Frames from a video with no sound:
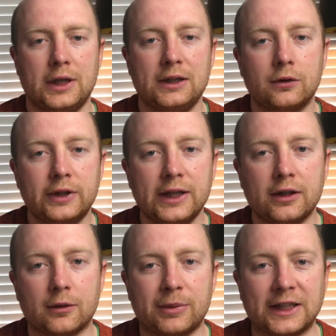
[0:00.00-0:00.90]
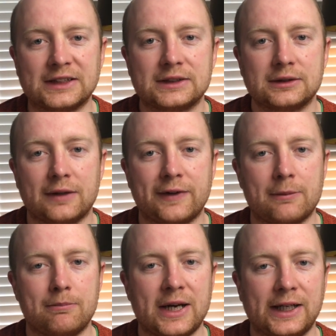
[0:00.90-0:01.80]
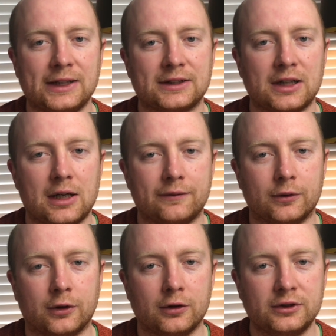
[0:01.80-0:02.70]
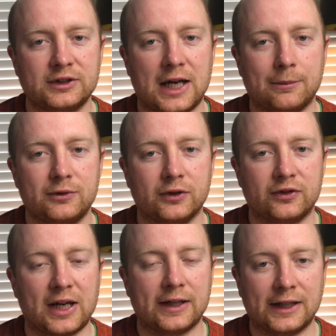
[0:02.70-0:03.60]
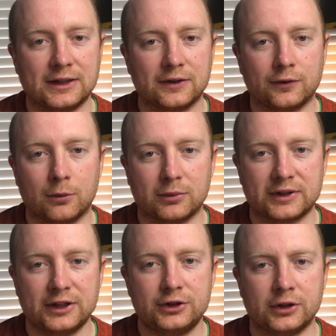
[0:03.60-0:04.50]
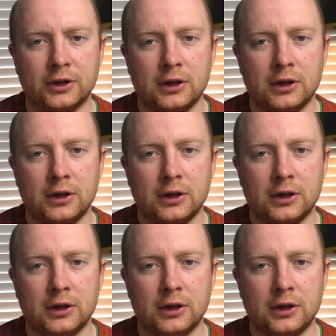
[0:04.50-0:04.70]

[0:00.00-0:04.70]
In looking at the piece, I found many insightful concepts and techniques of composition.